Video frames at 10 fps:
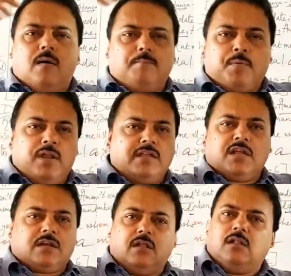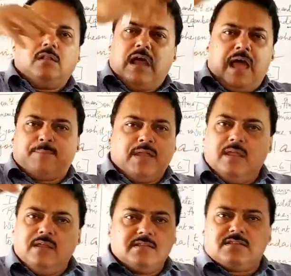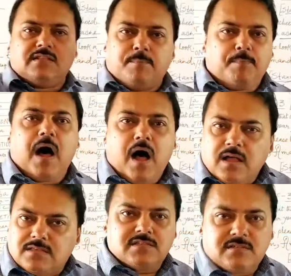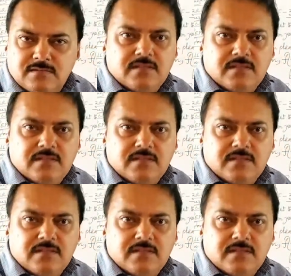political happenings in the past,